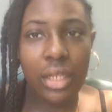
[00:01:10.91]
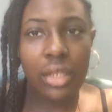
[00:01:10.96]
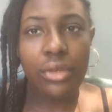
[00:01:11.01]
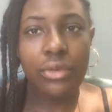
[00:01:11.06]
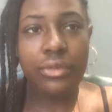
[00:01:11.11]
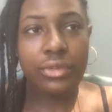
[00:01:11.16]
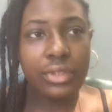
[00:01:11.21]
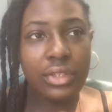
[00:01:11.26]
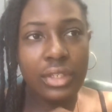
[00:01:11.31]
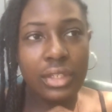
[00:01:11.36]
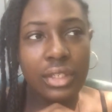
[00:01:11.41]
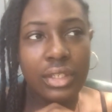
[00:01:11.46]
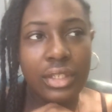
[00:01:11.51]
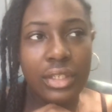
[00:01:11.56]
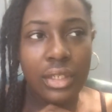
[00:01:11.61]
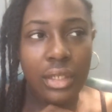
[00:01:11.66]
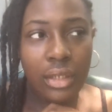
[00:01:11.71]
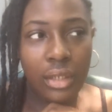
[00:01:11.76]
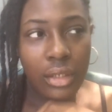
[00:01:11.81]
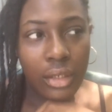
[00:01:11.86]
uses
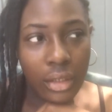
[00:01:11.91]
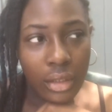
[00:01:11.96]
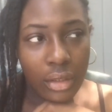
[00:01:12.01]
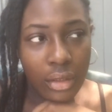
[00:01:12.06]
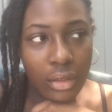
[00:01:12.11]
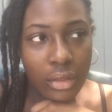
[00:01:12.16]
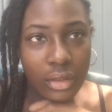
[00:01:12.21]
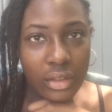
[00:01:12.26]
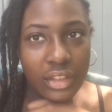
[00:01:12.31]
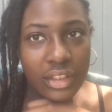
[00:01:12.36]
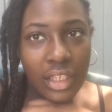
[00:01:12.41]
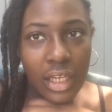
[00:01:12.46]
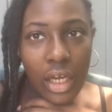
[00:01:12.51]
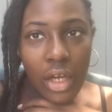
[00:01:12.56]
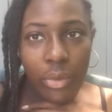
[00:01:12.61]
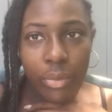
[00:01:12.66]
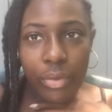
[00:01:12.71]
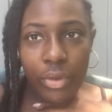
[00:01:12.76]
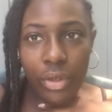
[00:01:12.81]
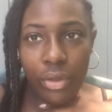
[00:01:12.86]
to
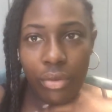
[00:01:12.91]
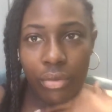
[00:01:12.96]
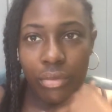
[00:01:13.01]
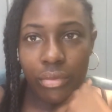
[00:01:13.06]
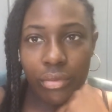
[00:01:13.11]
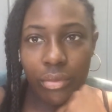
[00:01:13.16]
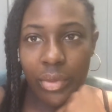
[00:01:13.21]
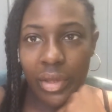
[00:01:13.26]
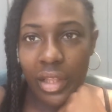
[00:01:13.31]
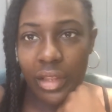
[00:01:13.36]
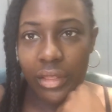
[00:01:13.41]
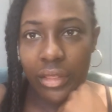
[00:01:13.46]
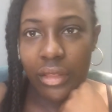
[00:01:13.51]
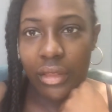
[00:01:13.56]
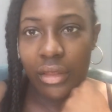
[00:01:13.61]
help you with